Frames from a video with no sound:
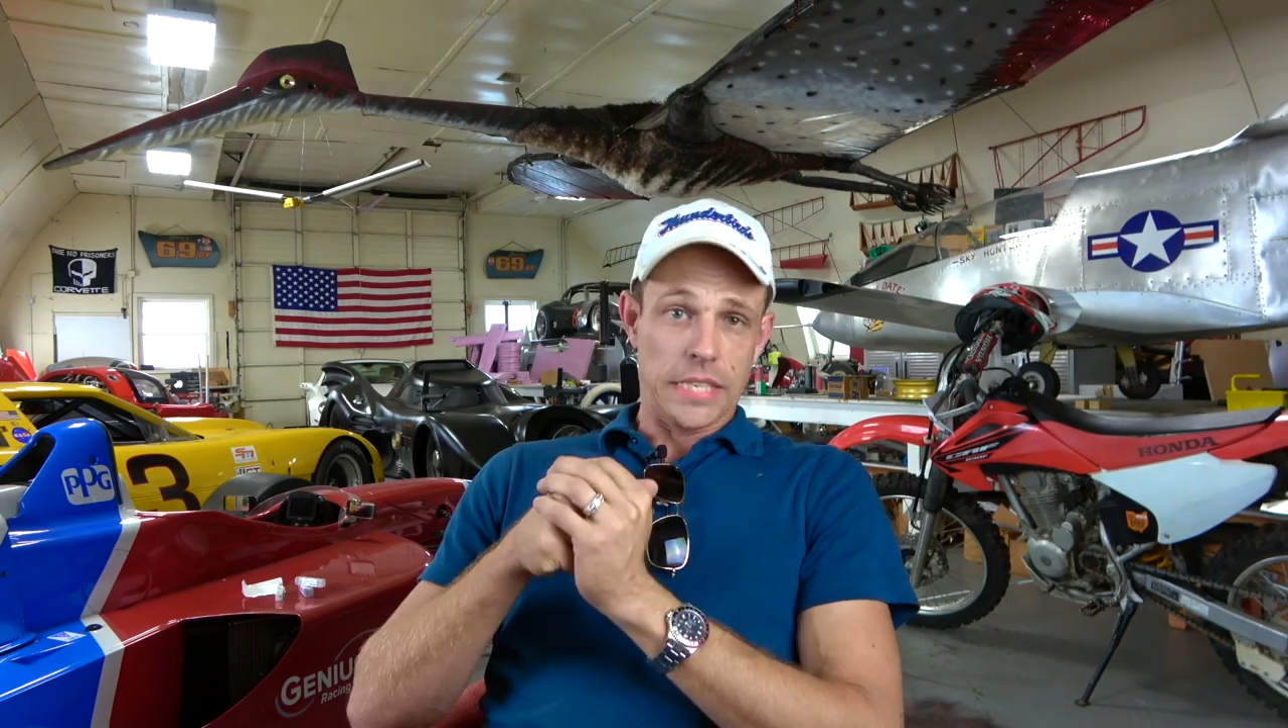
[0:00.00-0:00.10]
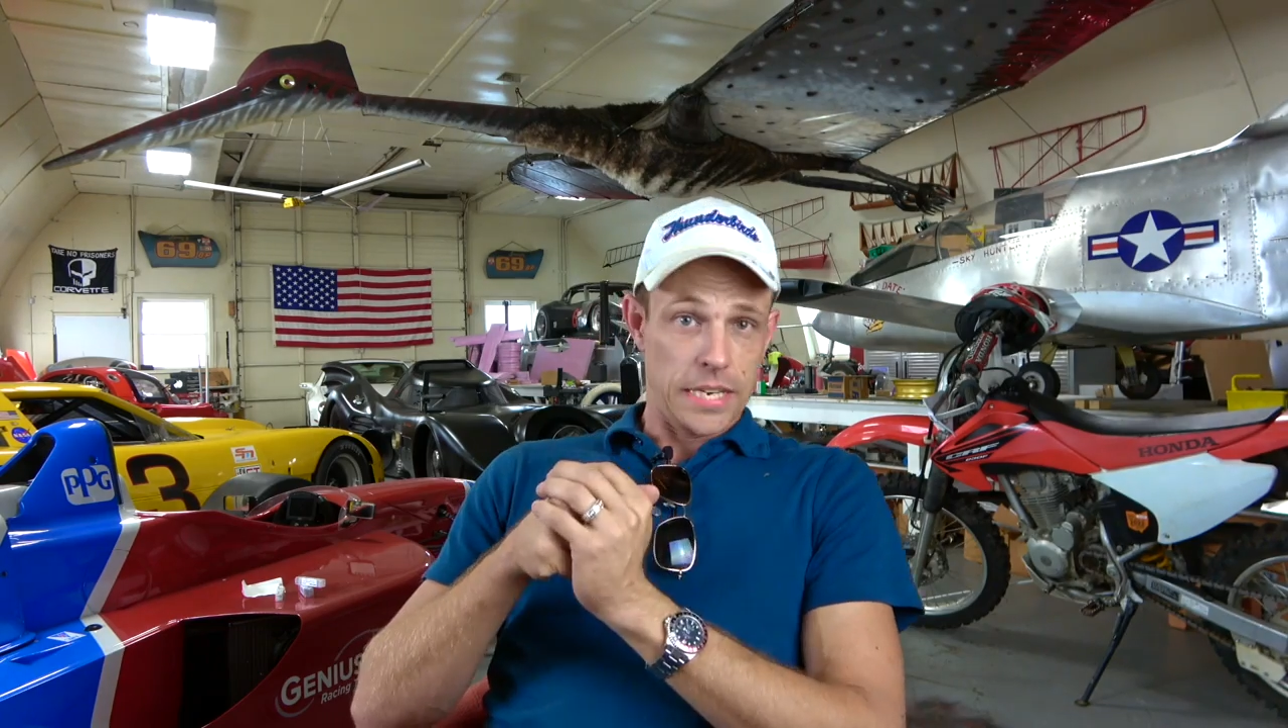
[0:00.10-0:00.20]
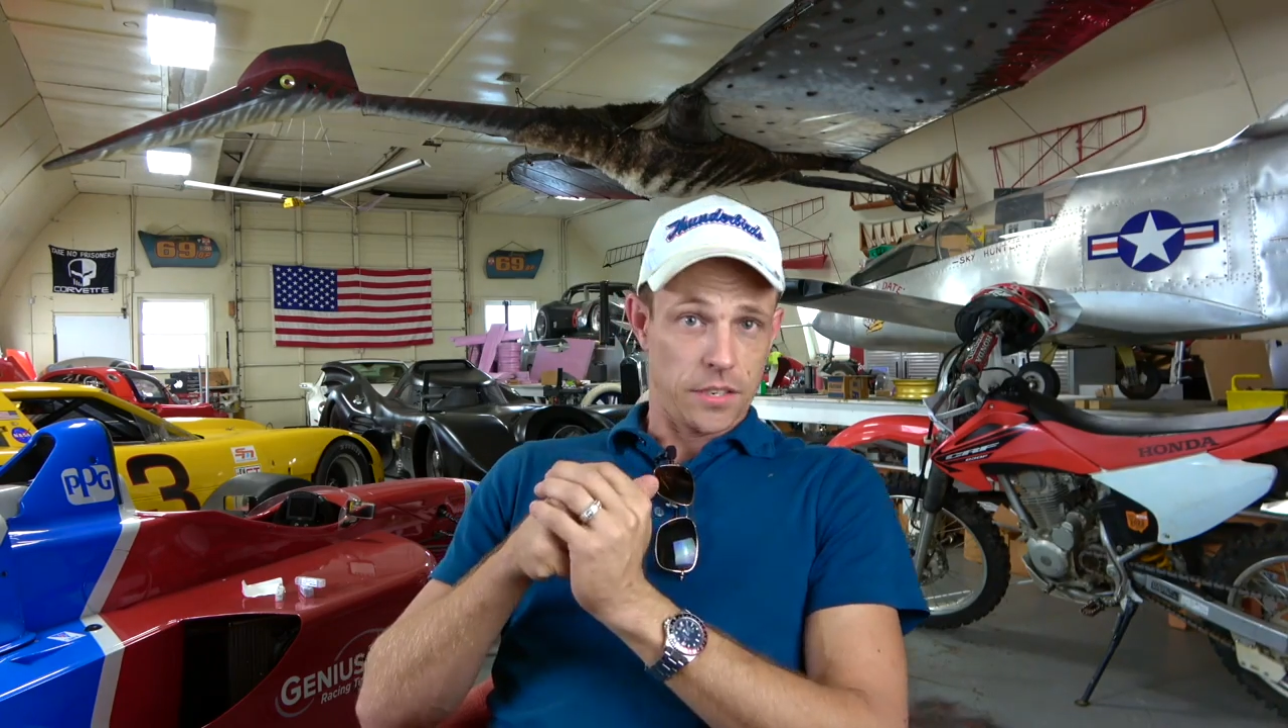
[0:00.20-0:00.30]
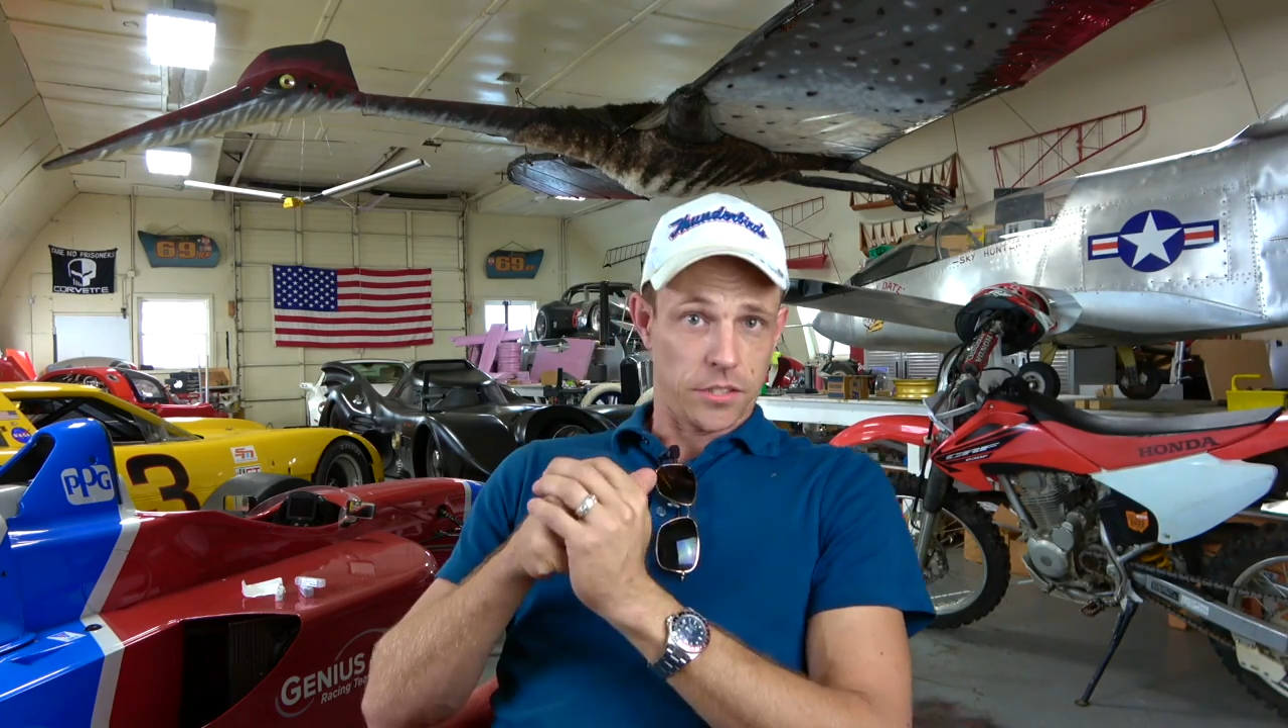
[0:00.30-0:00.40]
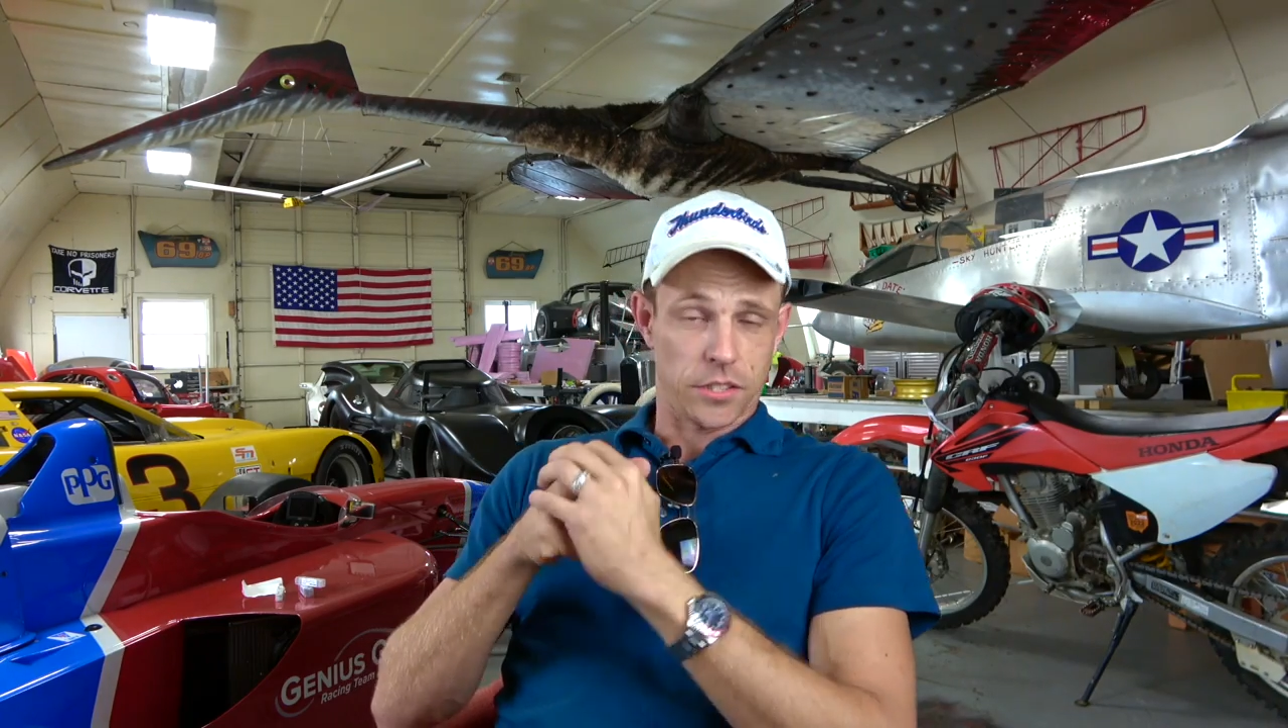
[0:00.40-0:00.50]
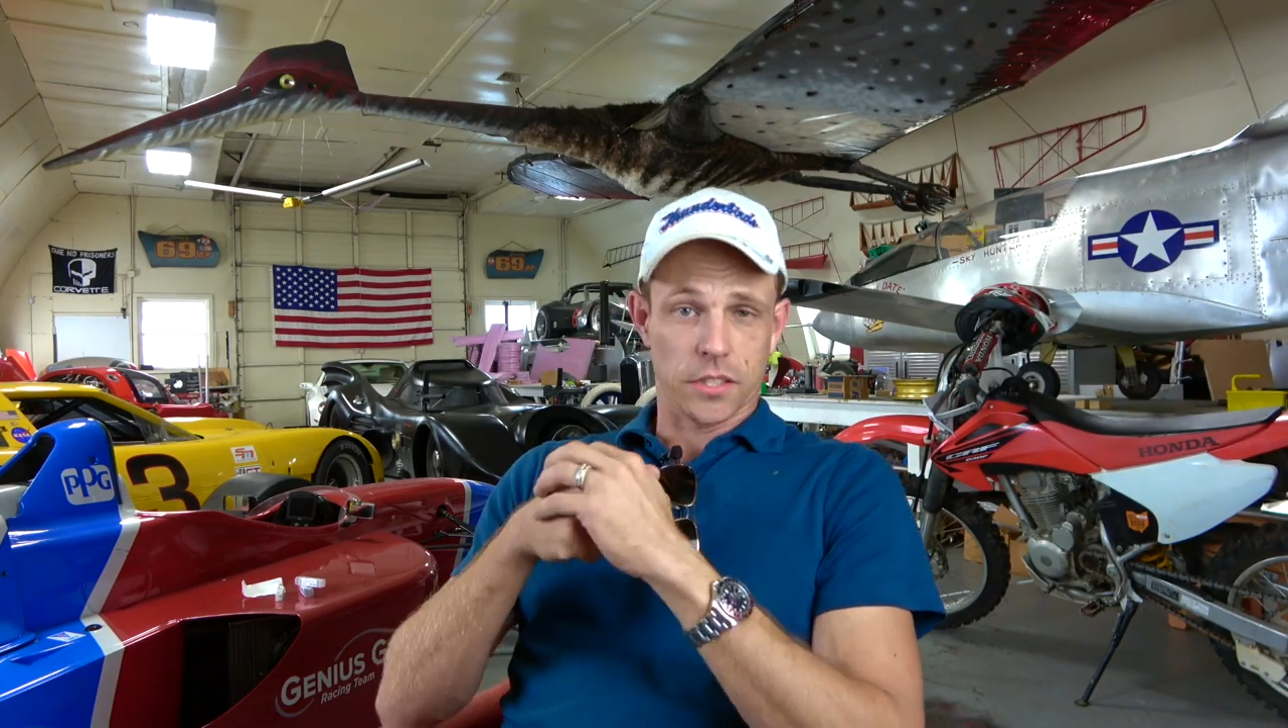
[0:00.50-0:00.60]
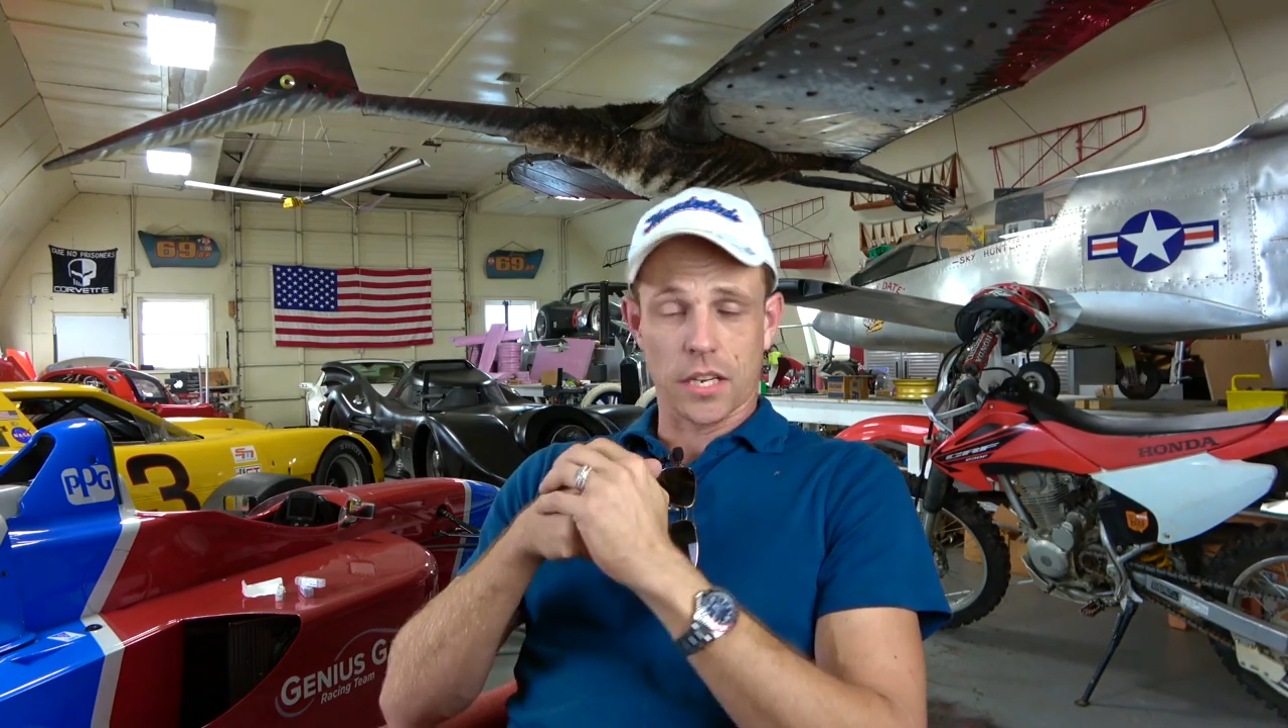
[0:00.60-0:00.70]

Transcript: years